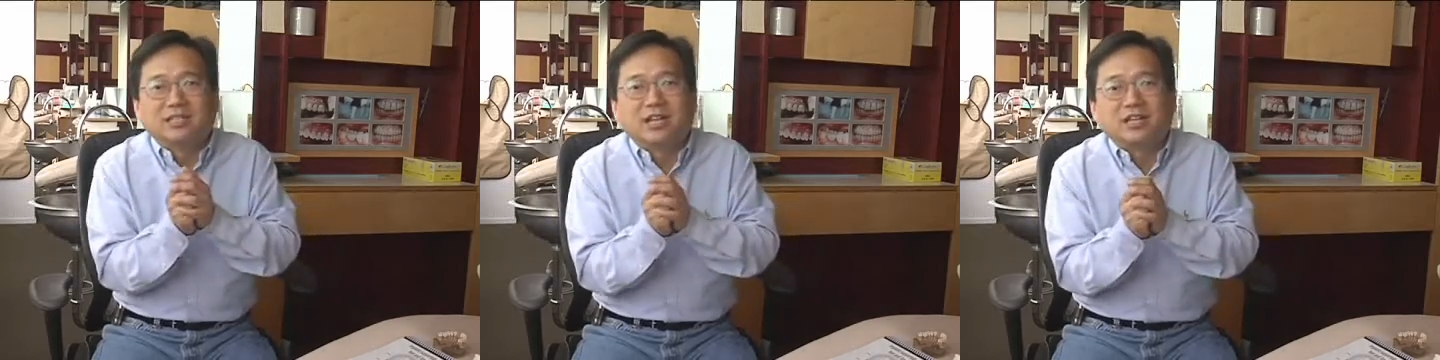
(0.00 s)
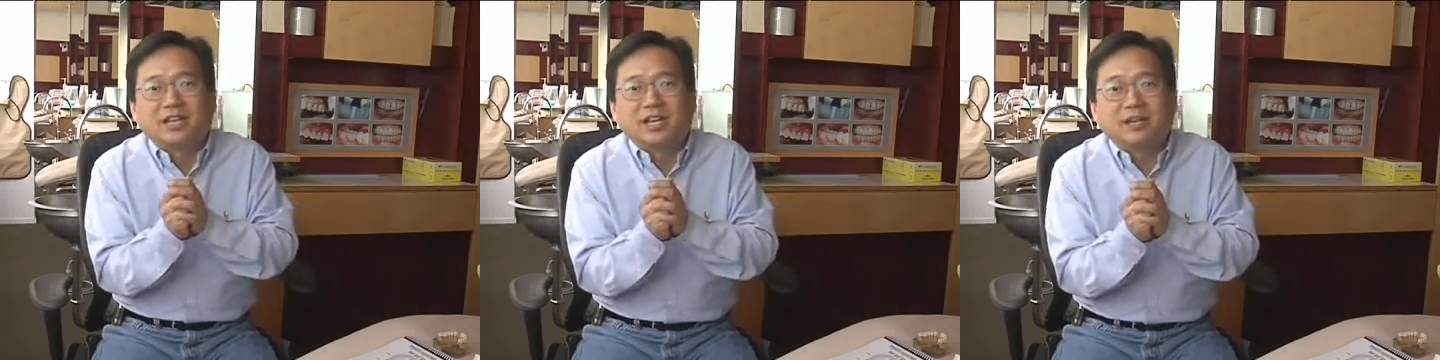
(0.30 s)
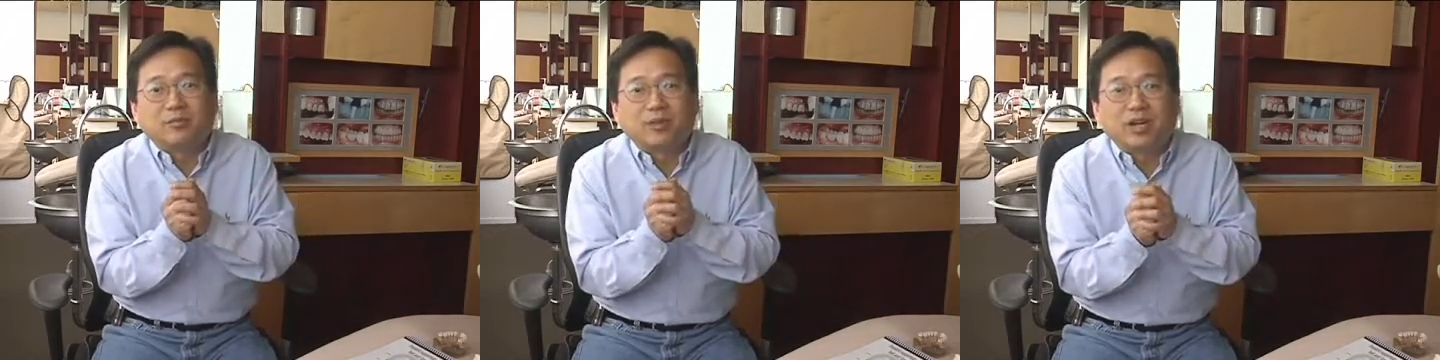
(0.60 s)

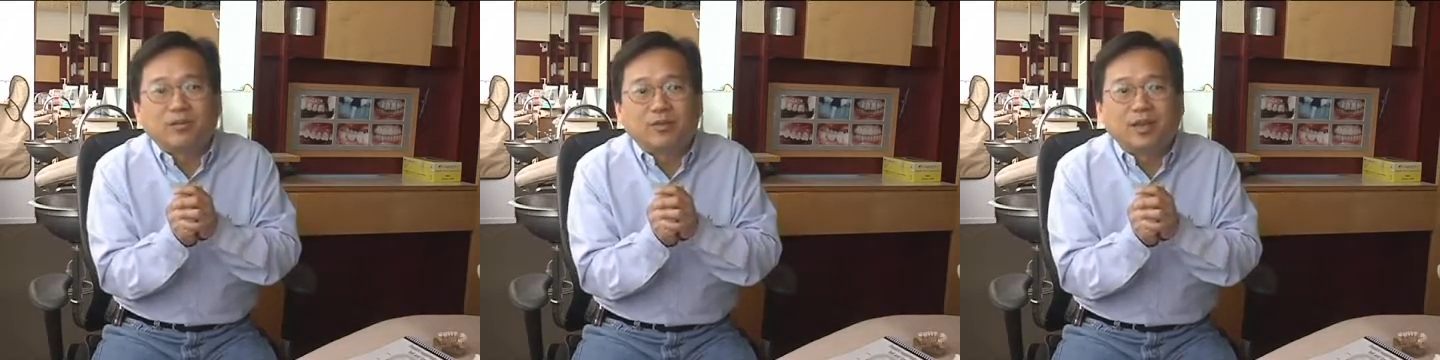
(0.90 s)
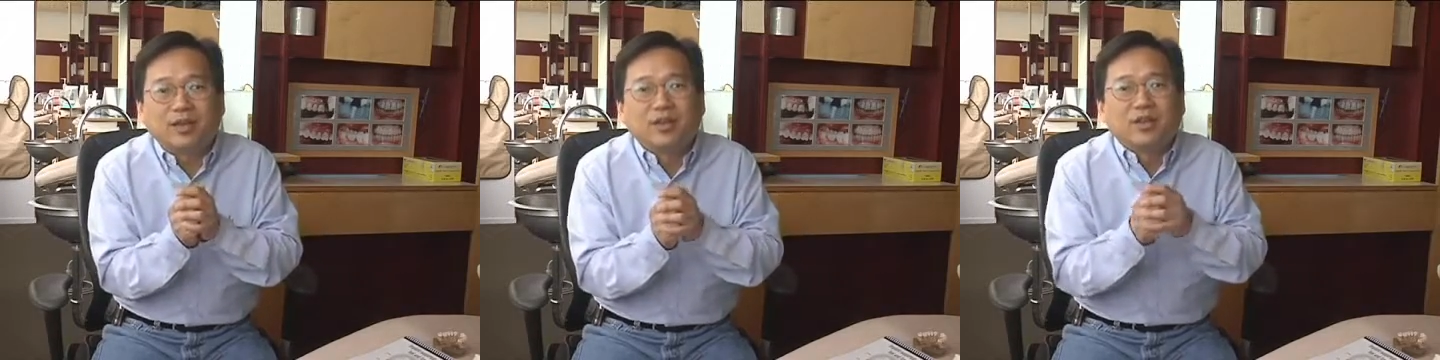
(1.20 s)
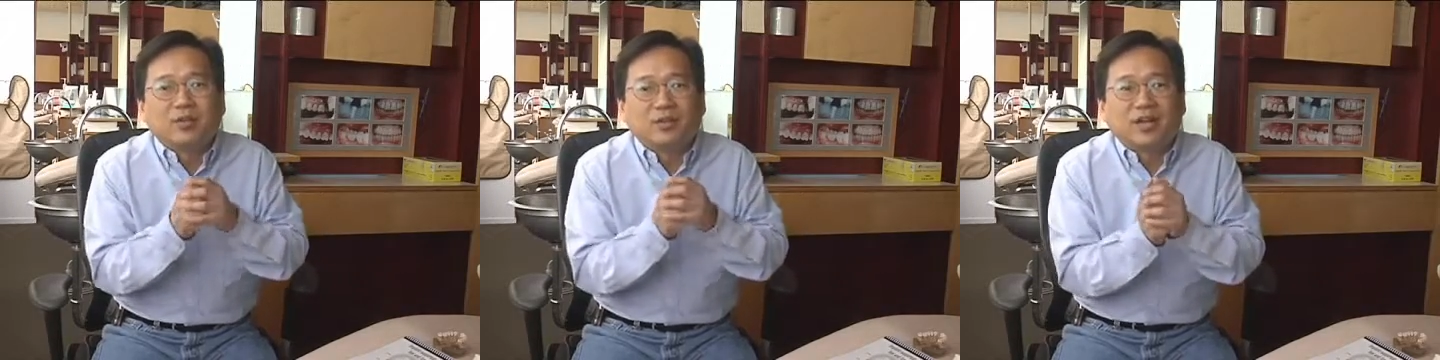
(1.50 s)
titanium right away
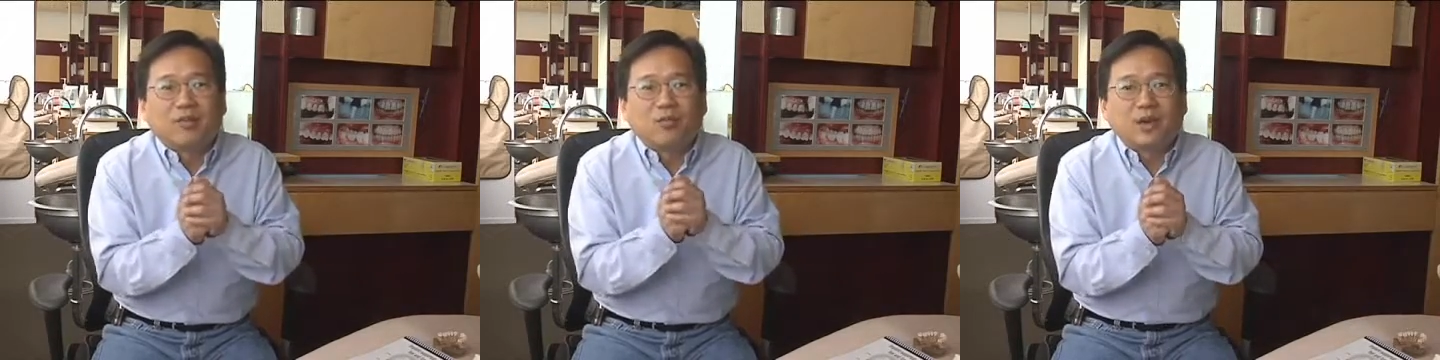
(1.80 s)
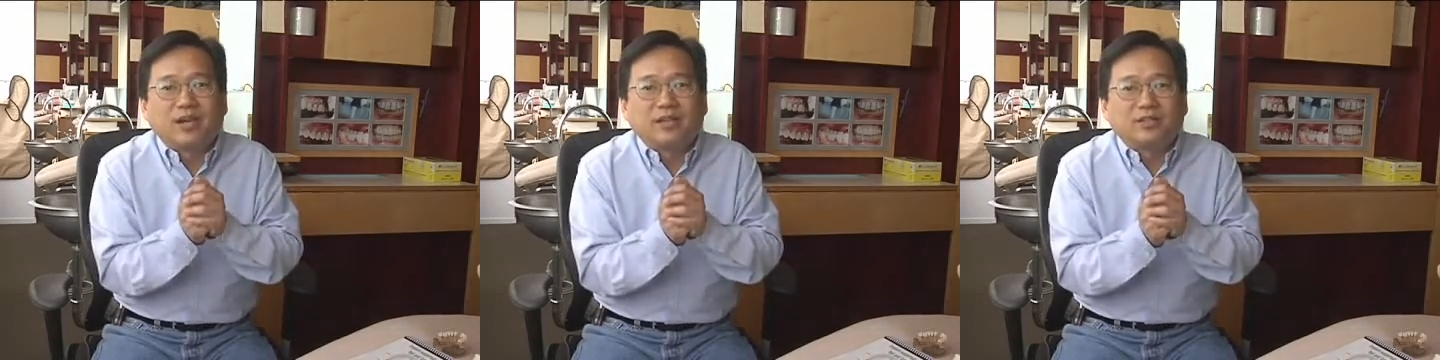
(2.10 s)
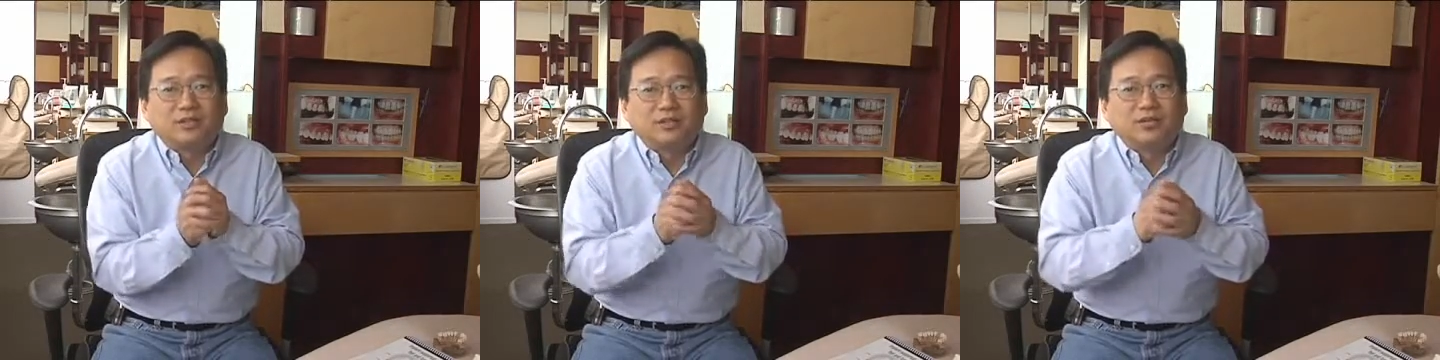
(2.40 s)
without waiting
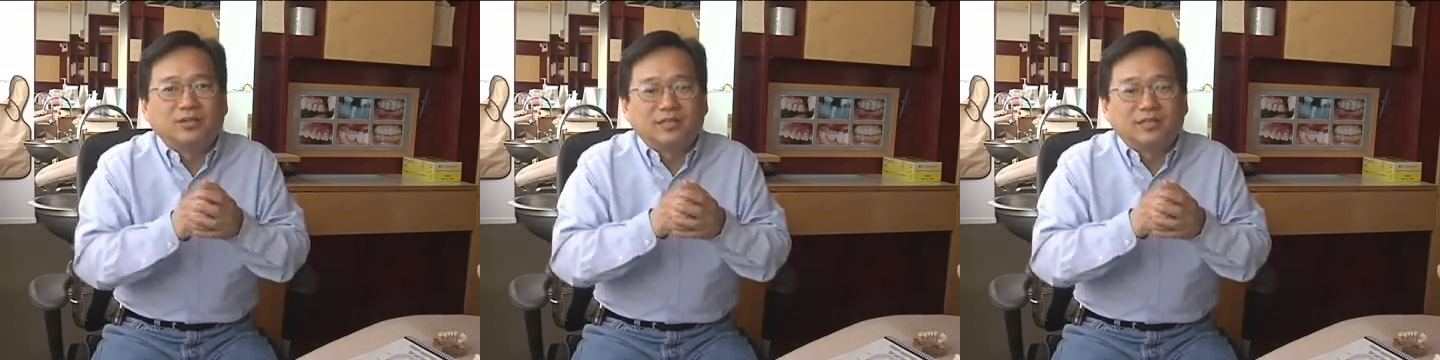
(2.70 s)
to,